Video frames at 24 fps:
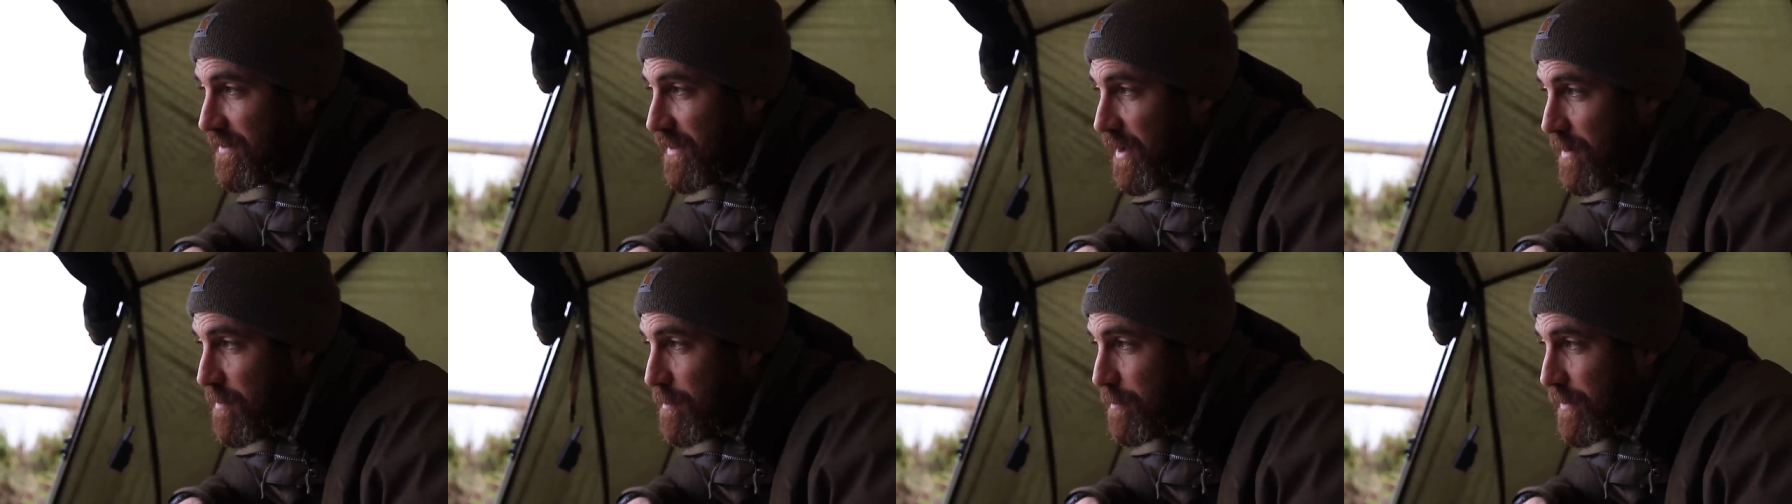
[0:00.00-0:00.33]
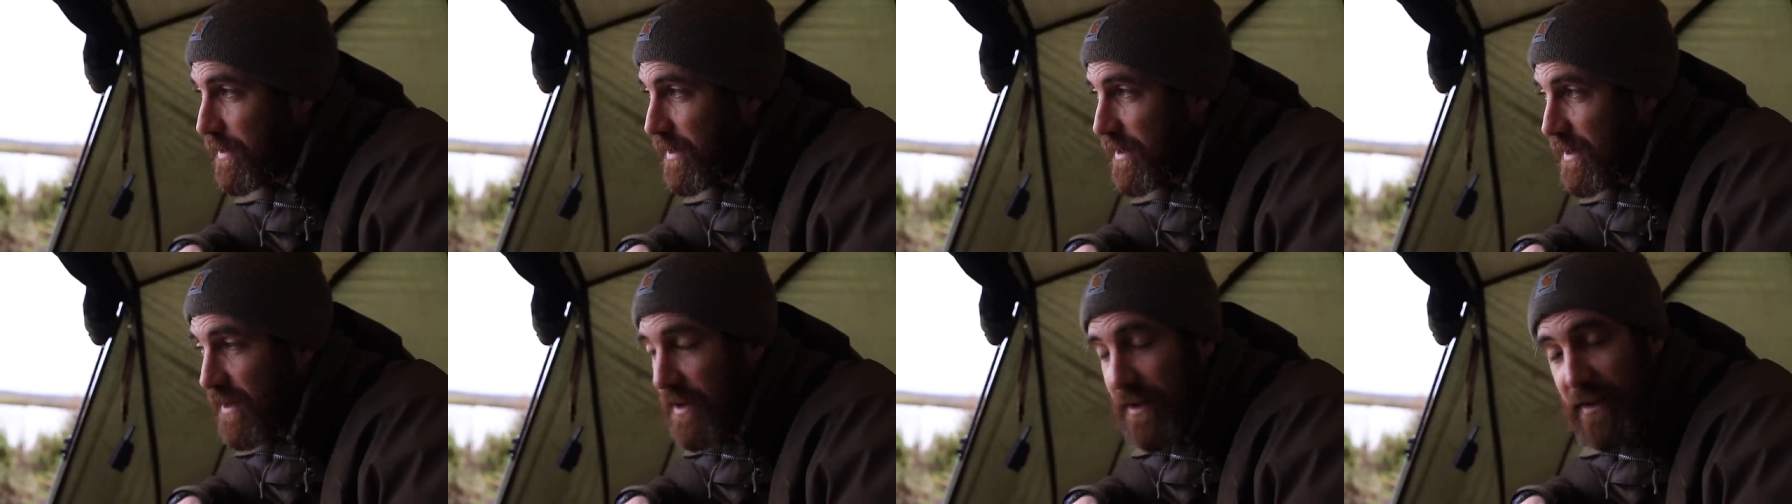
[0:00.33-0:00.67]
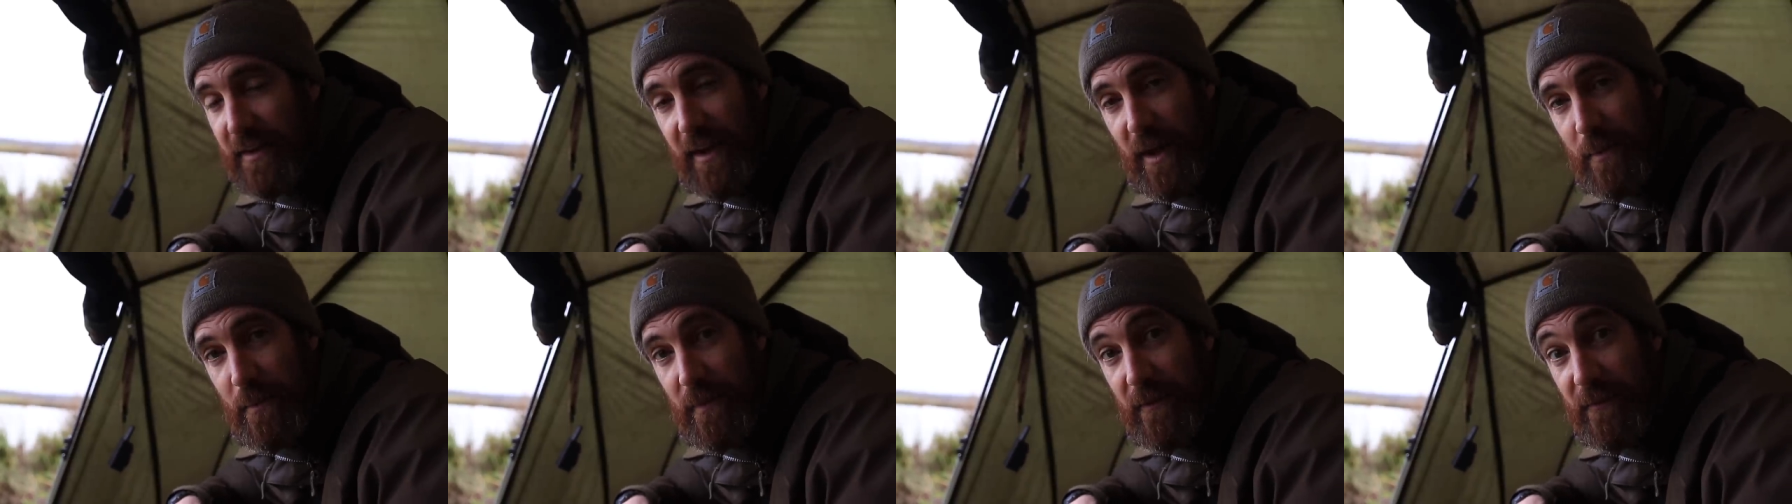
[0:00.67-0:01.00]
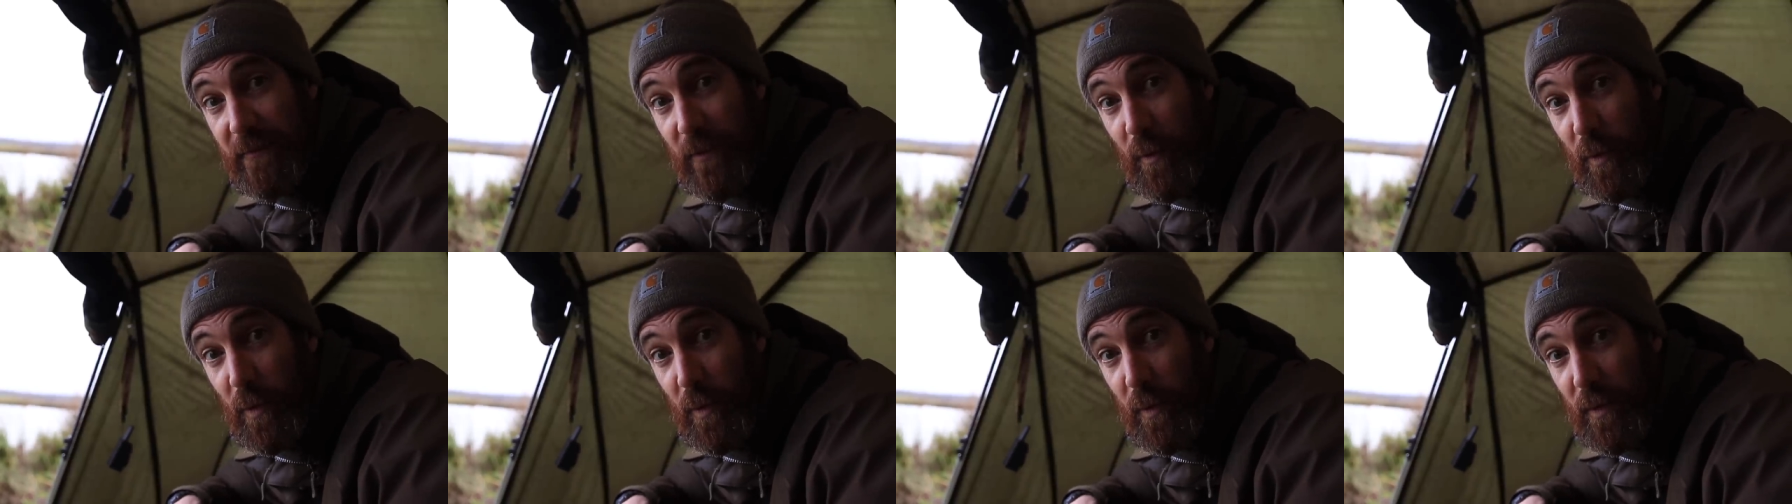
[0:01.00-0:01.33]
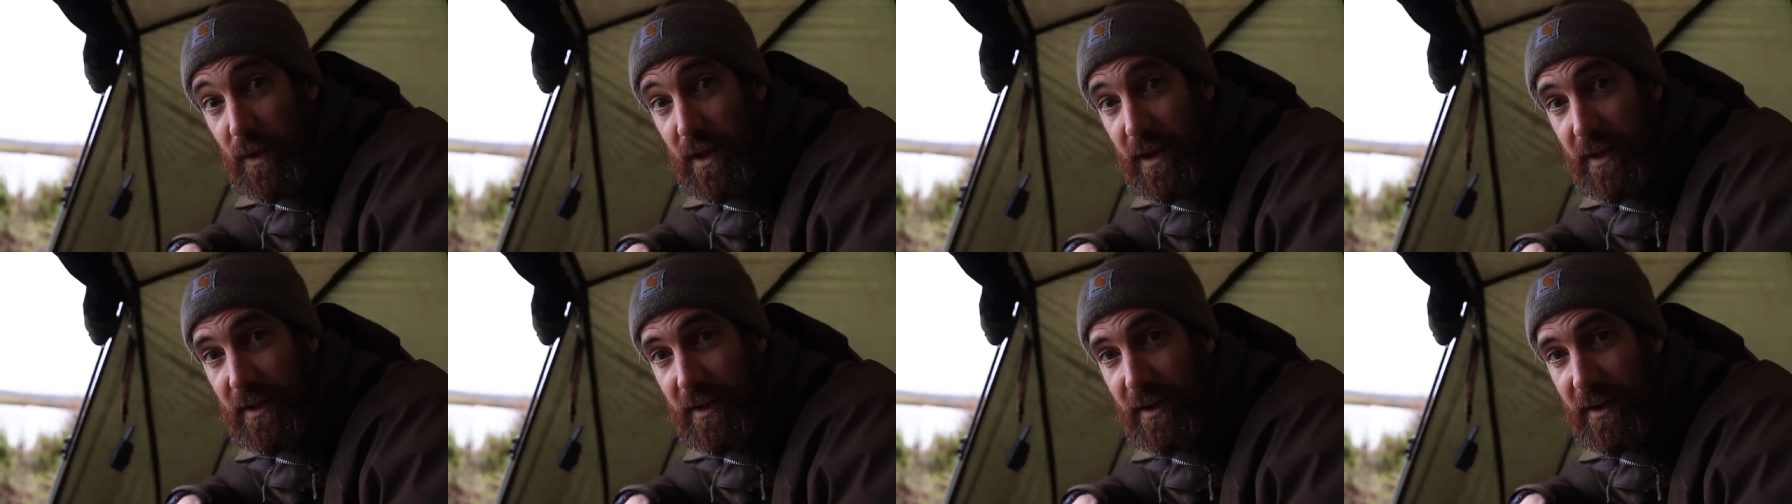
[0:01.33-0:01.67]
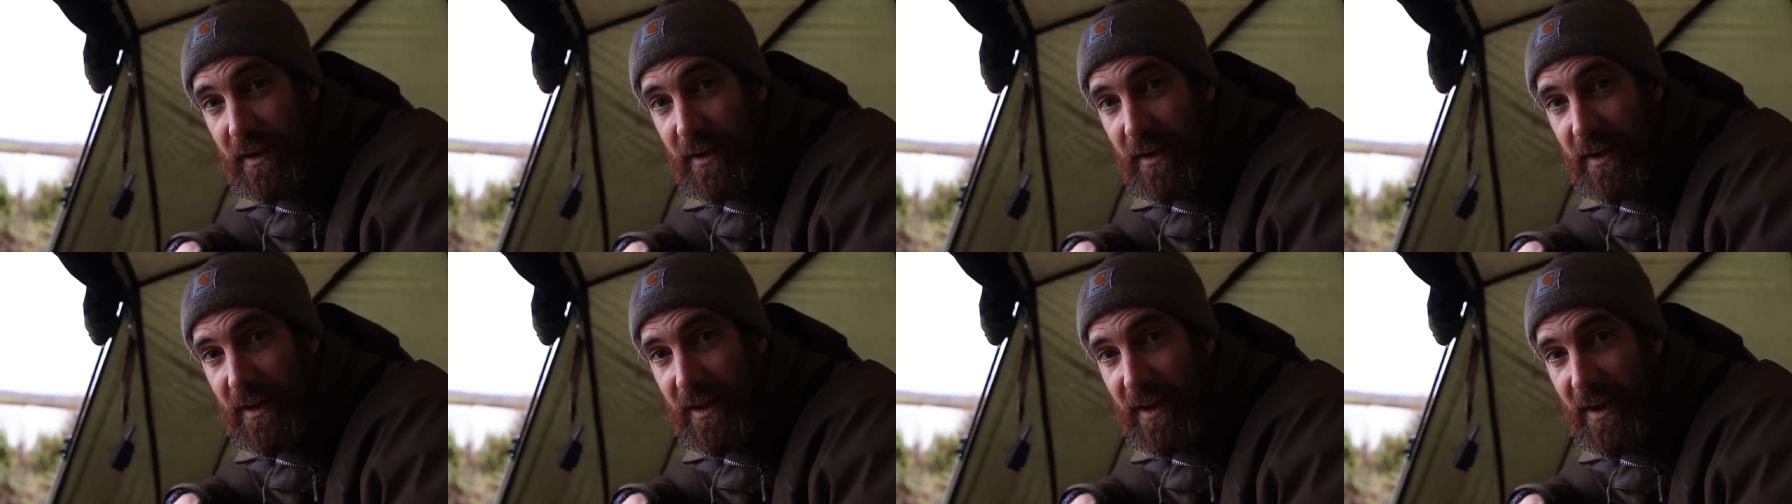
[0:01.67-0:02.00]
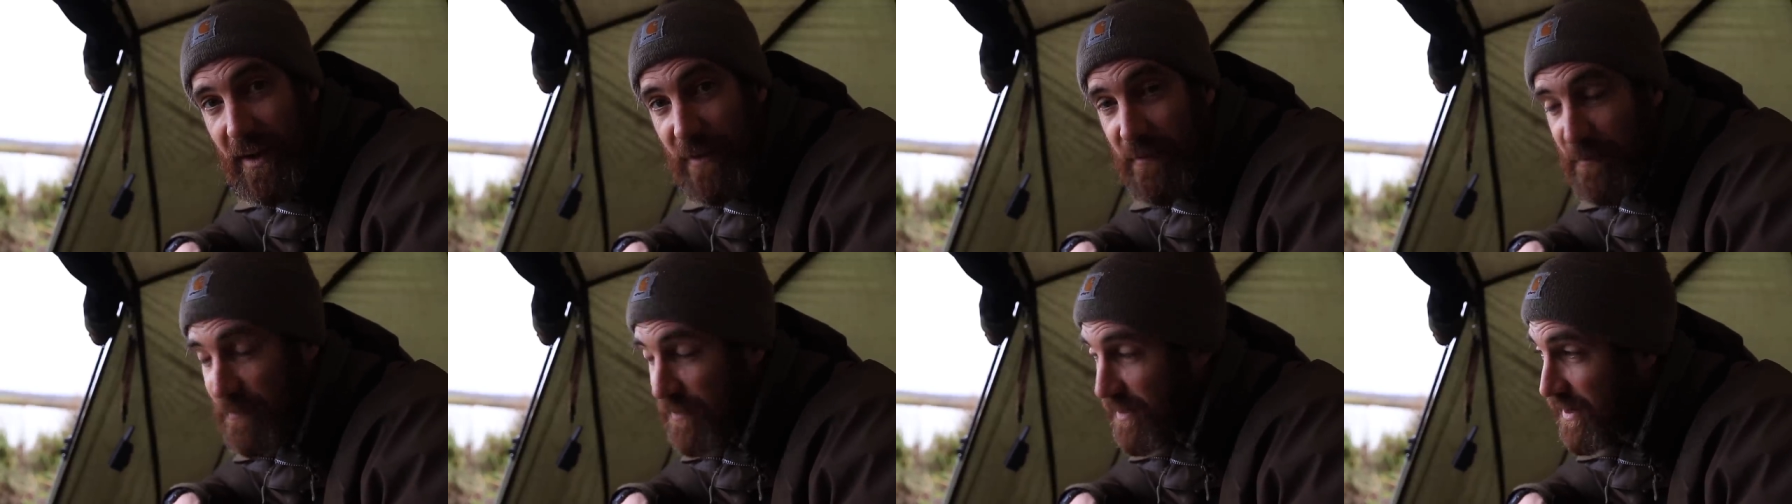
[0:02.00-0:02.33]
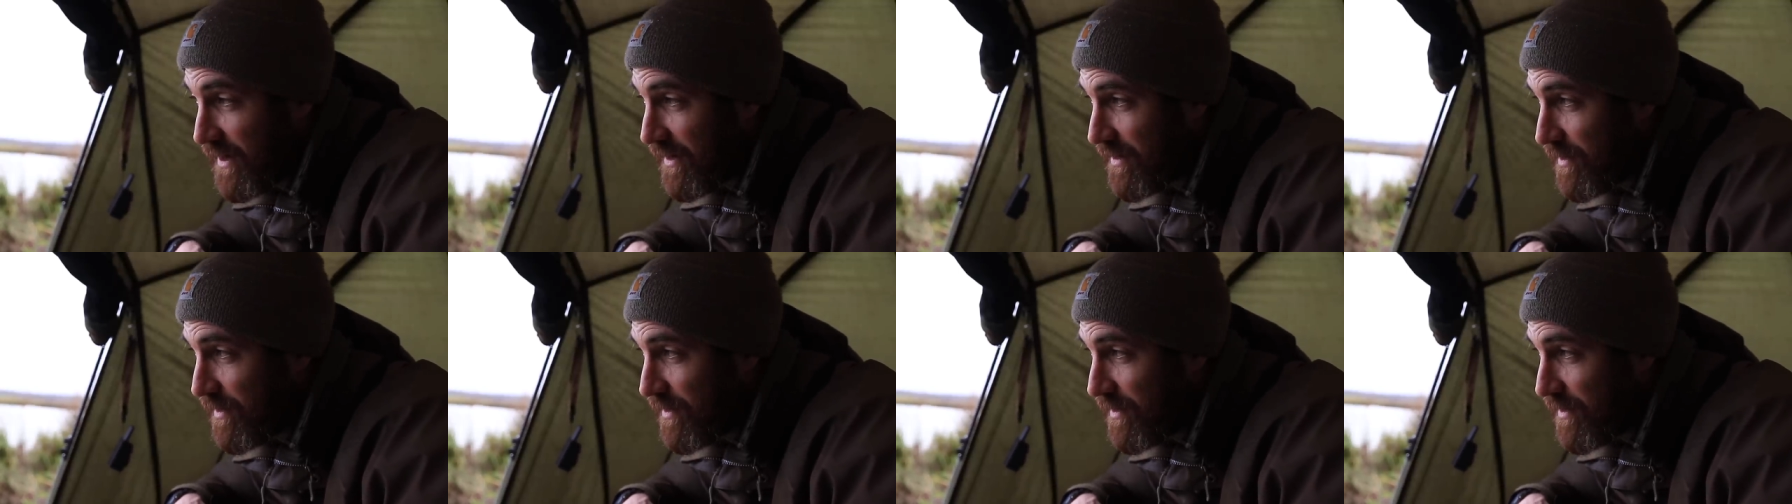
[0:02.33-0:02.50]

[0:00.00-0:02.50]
don't be don't be fooled, and hopefully